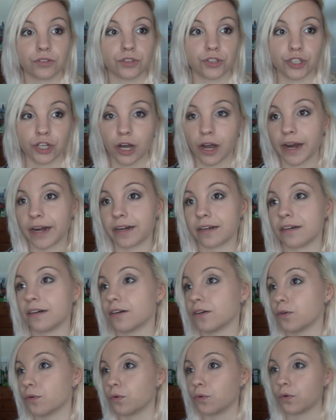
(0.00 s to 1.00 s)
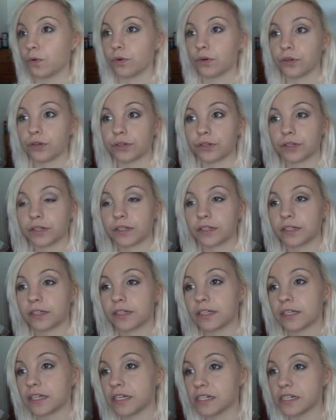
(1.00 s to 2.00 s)
China or
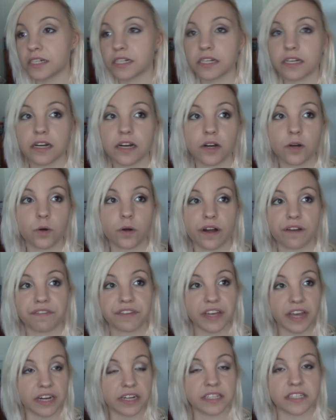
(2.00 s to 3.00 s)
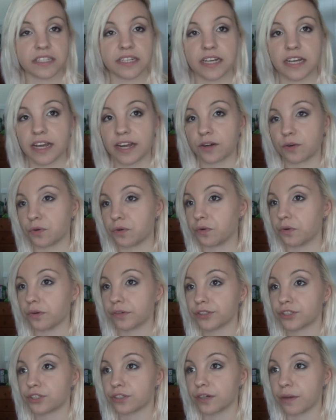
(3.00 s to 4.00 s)
India or Afghanistan
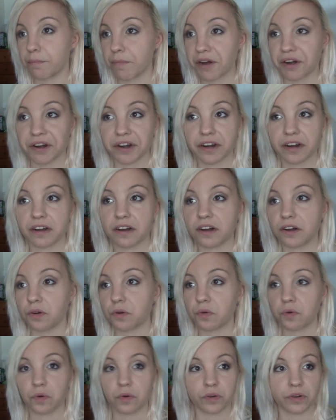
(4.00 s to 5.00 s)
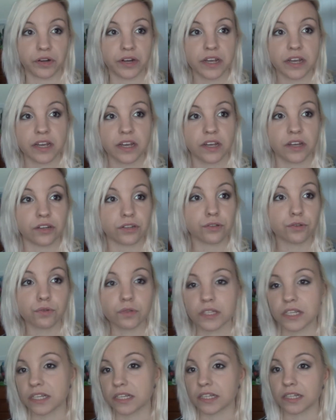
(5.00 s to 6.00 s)
or America or New
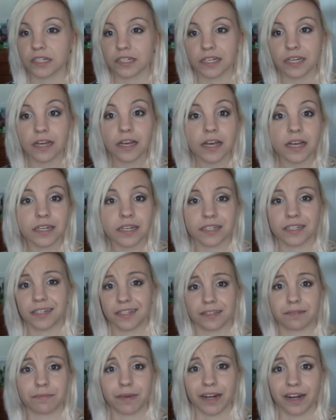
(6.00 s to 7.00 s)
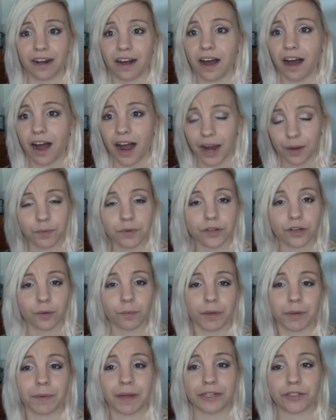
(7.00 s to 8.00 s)
Zealand, doesn't matter, I would
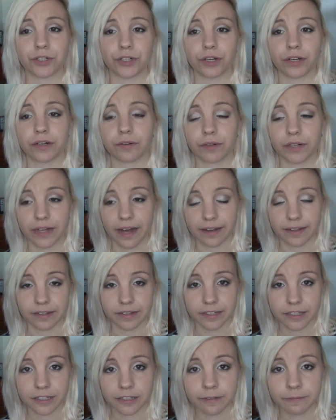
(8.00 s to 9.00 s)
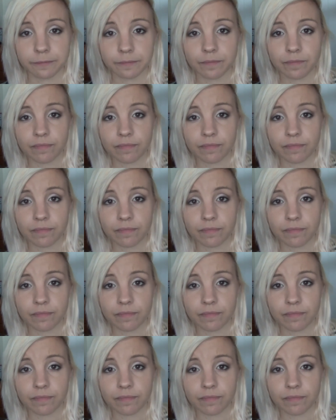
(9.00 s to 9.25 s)
not be patriotic regardless.